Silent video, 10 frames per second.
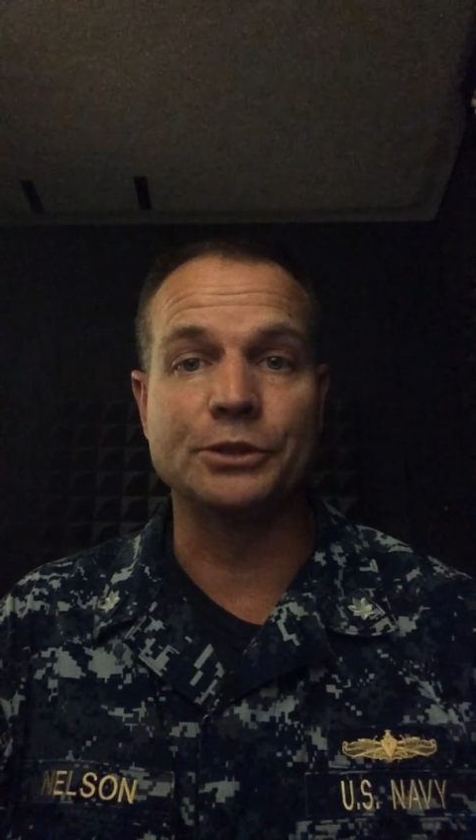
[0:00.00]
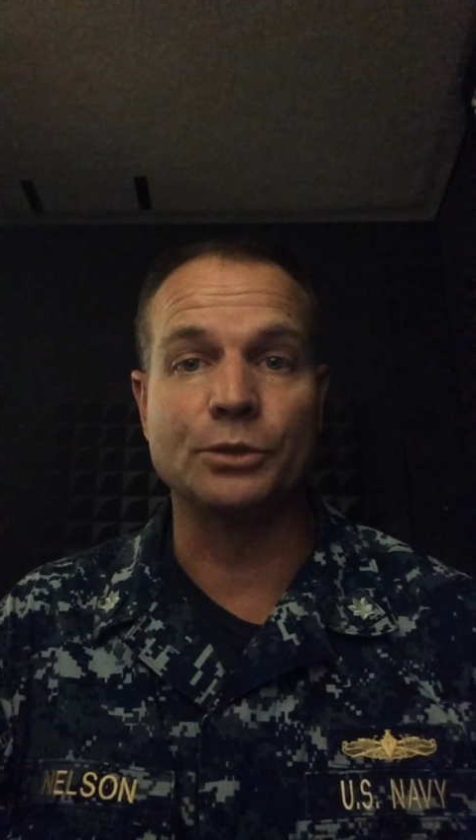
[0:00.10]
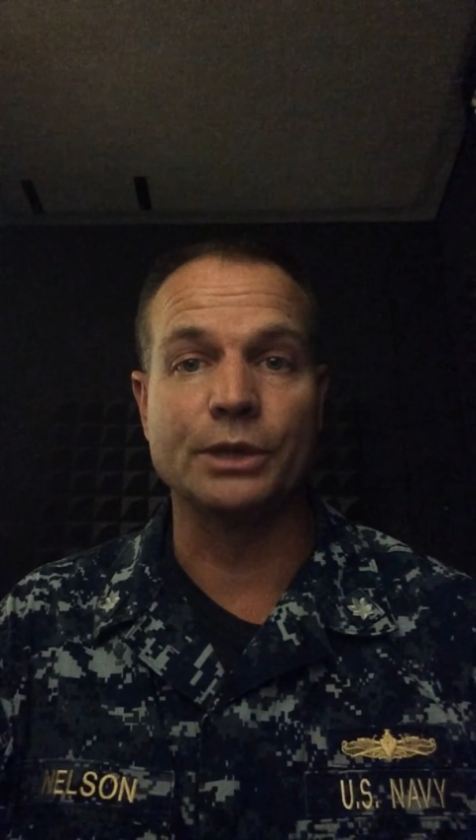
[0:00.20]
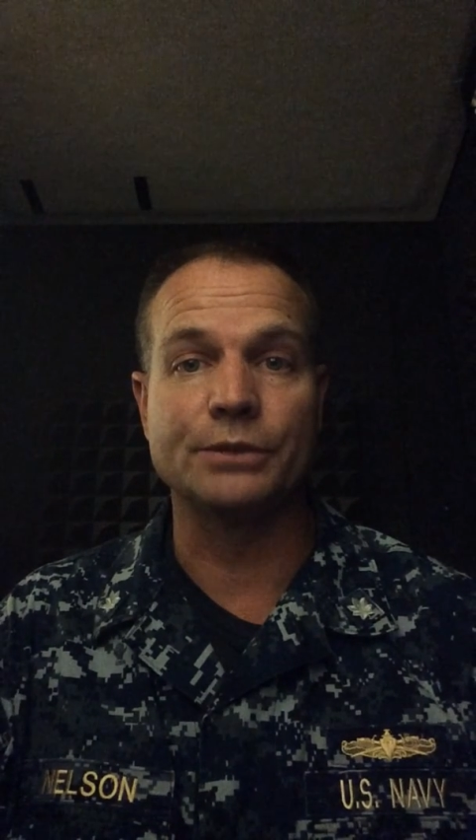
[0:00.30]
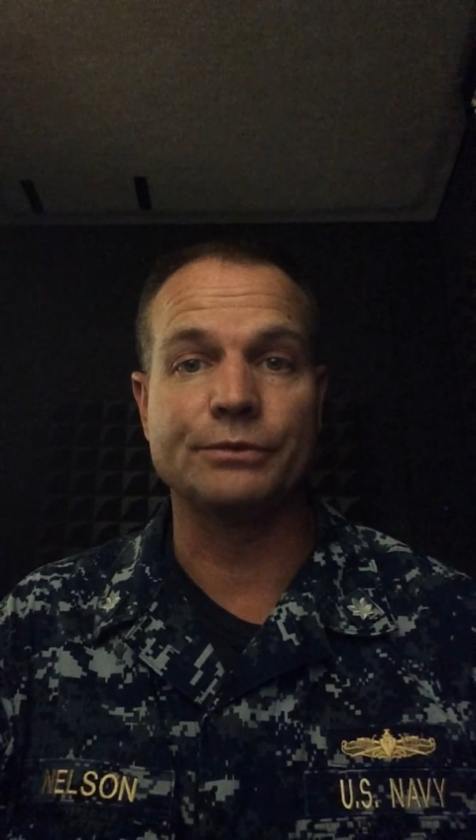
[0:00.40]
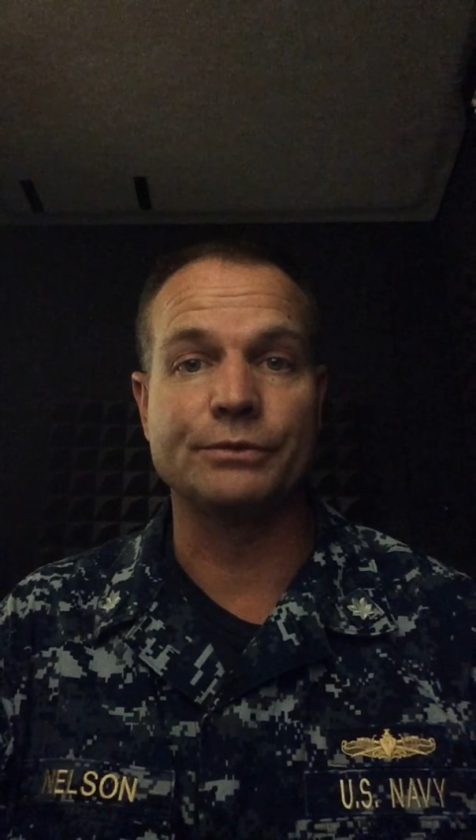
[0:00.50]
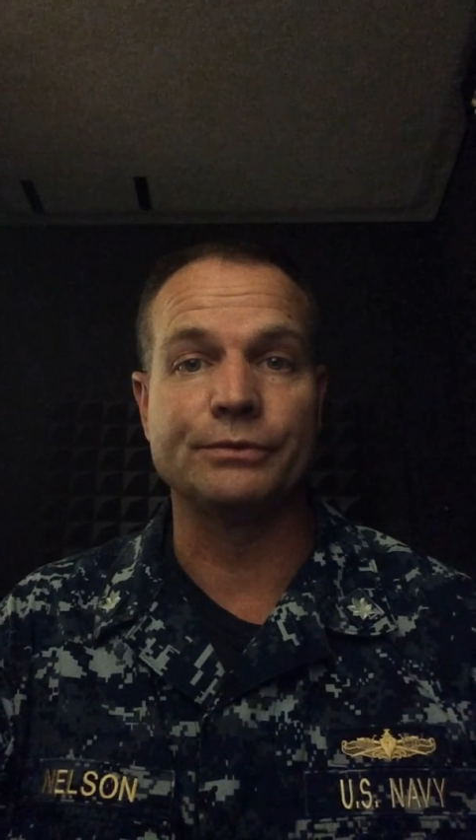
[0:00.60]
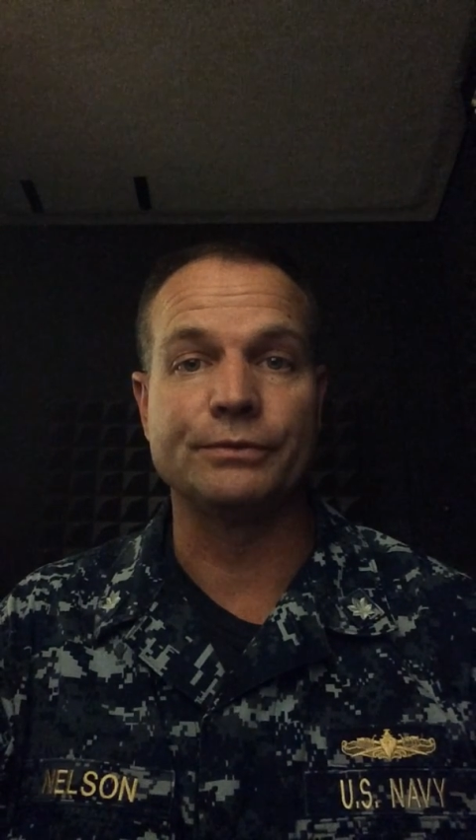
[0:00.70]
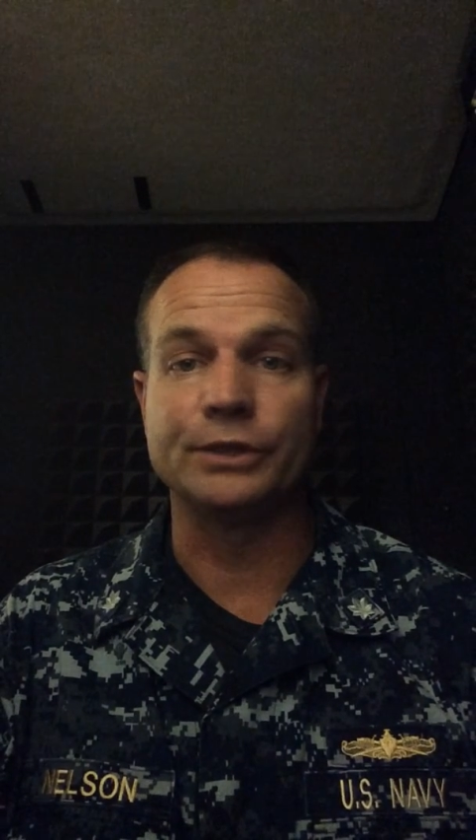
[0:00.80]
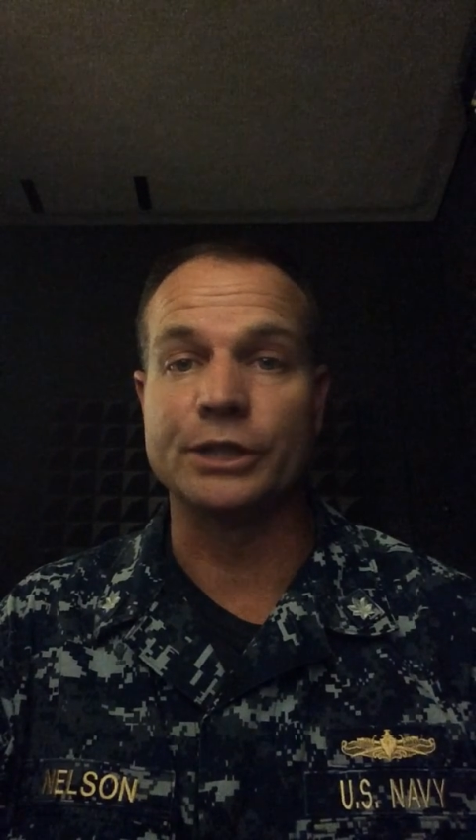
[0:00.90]
choice
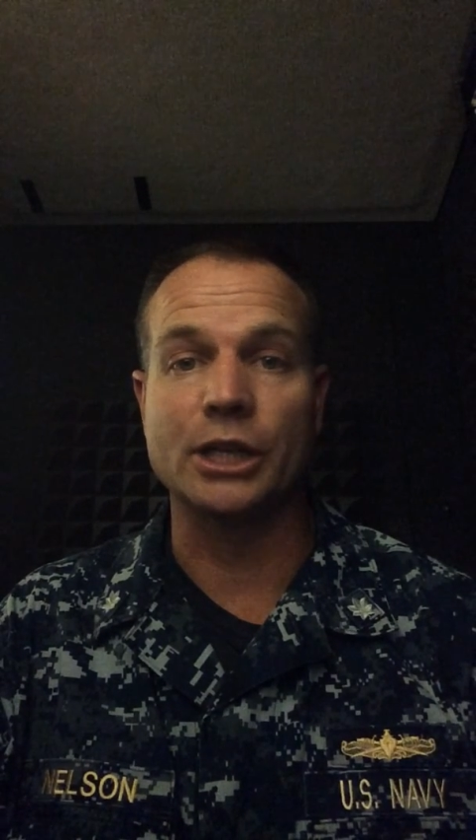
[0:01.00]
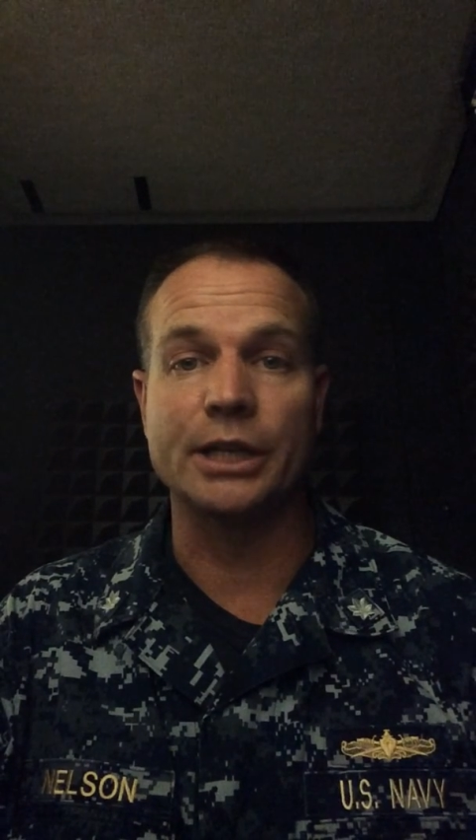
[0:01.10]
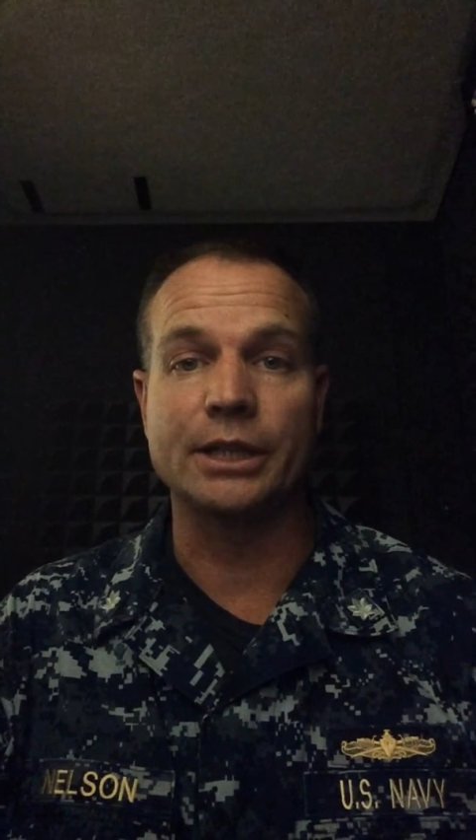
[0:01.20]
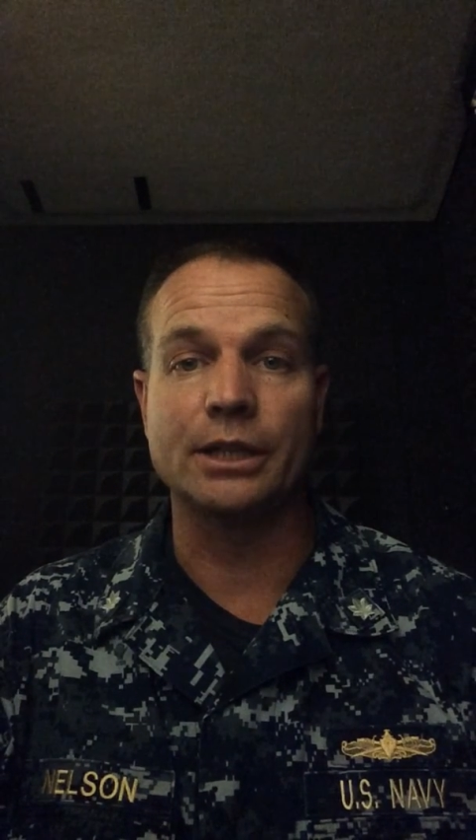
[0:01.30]
for the conning